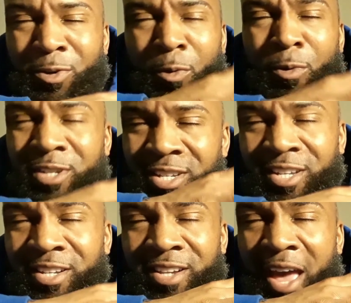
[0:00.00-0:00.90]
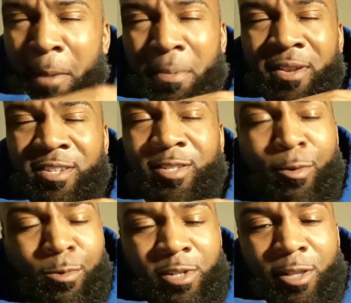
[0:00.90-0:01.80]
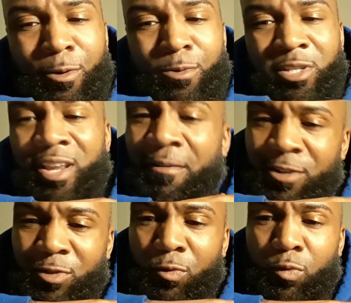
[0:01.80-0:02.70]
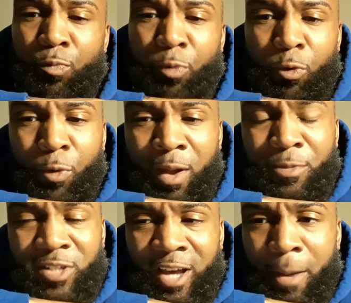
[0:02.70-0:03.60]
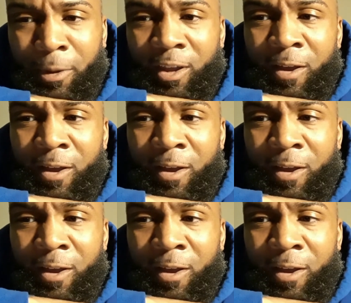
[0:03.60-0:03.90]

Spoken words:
quarantine happened and schools closed and after school programs stopped.